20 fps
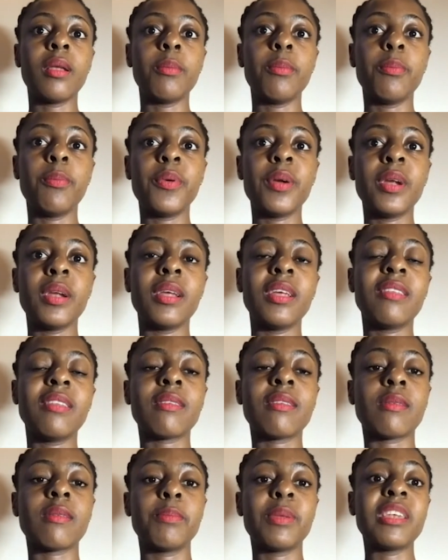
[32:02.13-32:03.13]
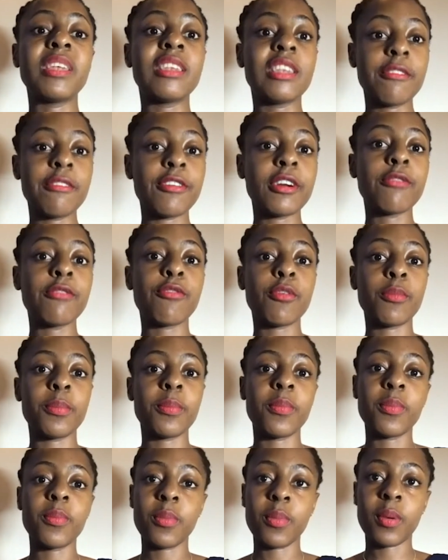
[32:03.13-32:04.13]
it's been different
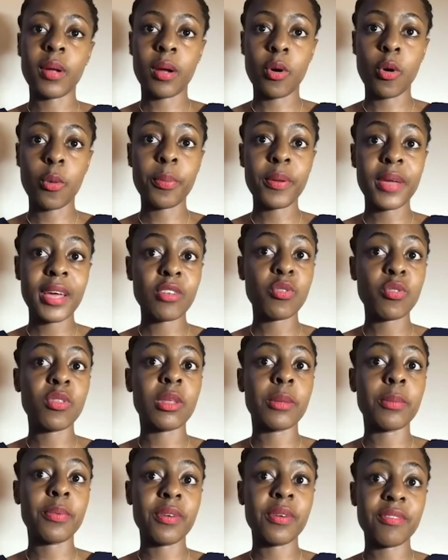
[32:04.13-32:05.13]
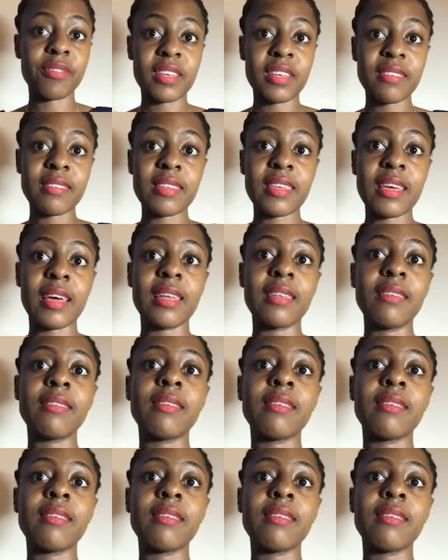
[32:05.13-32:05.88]
compared to the previous years,